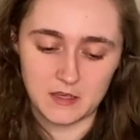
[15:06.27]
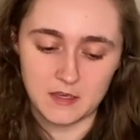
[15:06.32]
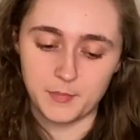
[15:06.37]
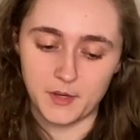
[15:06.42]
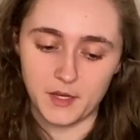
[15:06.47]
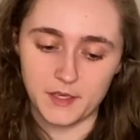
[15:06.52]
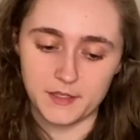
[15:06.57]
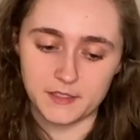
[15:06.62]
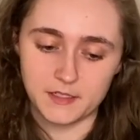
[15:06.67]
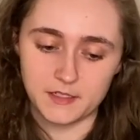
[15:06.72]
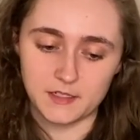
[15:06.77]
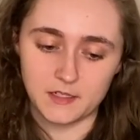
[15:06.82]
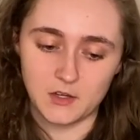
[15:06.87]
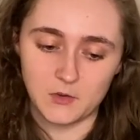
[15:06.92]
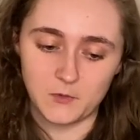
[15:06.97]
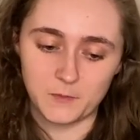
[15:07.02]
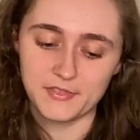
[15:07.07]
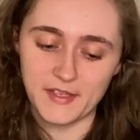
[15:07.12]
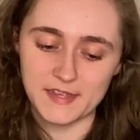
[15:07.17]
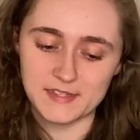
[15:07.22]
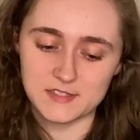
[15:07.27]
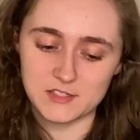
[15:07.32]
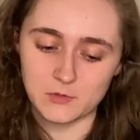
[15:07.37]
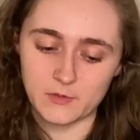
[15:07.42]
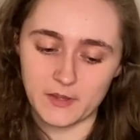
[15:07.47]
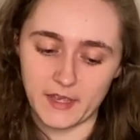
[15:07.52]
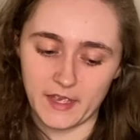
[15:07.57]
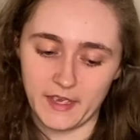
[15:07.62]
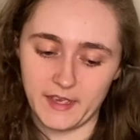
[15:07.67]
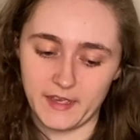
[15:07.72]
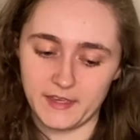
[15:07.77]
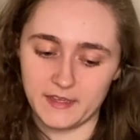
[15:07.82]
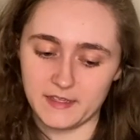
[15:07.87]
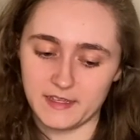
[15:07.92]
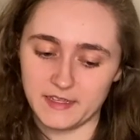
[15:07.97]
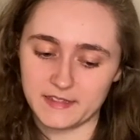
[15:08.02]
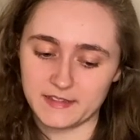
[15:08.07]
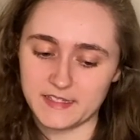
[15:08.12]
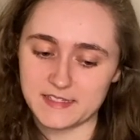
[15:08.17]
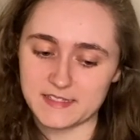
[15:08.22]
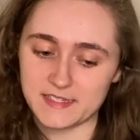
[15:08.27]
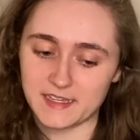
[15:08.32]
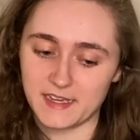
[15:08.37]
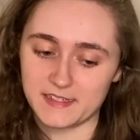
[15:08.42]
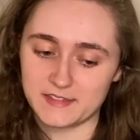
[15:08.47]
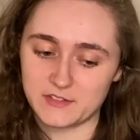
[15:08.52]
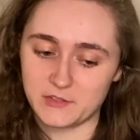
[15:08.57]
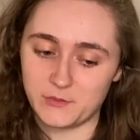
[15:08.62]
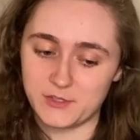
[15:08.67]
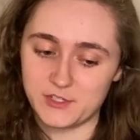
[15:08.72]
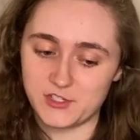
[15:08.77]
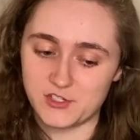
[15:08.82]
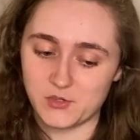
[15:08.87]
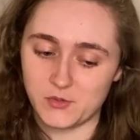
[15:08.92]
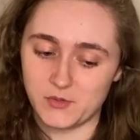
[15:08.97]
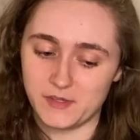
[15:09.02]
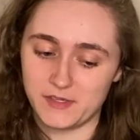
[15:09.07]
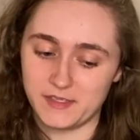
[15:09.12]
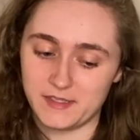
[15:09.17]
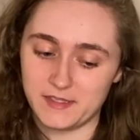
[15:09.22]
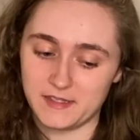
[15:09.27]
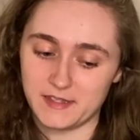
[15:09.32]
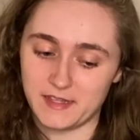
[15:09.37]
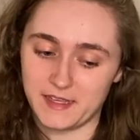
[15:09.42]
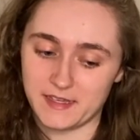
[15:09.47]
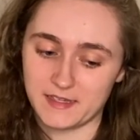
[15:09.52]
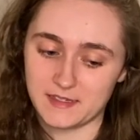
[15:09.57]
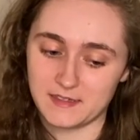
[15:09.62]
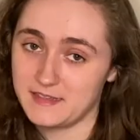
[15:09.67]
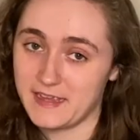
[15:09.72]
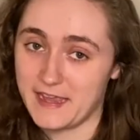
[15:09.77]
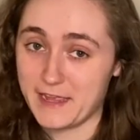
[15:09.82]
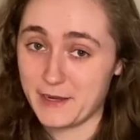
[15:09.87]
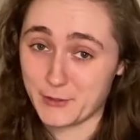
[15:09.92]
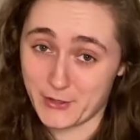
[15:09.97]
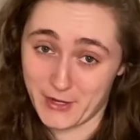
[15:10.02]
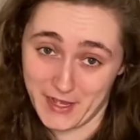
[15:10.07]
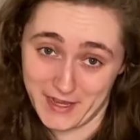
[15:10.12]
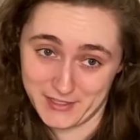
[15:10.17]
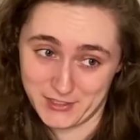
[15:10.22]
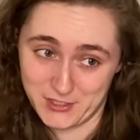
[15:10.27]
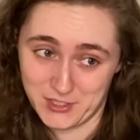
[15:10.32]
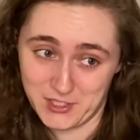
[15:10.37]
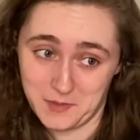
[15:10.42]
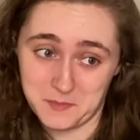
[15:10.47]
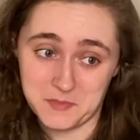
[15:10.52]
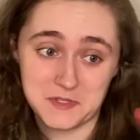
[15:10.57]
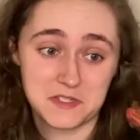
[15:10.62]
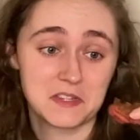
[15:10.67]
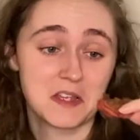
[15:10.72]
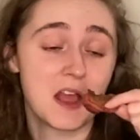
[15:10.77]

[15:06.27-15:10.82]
But you know, that's okay. At least I got to enjoy like 8 or 9 chips.